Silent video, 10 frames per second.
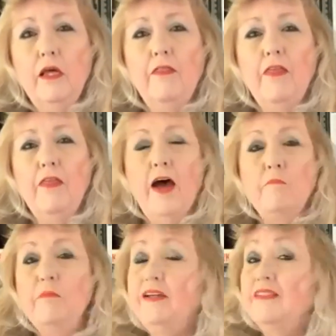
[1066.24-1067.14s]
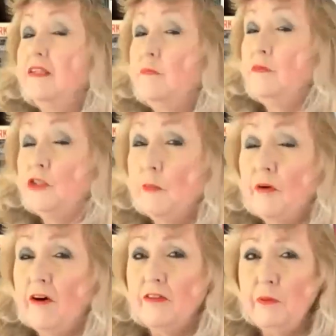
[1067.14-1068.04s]
that makes them jump
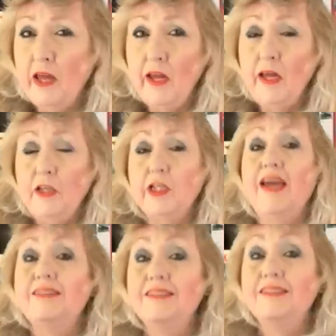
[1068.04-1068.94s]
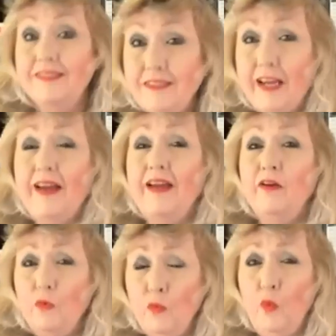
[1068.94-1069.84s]
off the page and stay
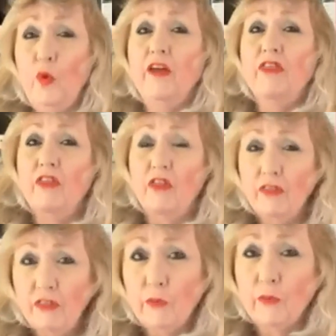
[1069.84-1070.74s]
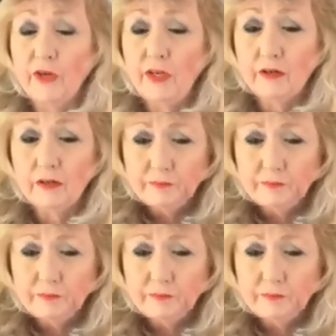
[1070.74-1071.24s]
with the reader.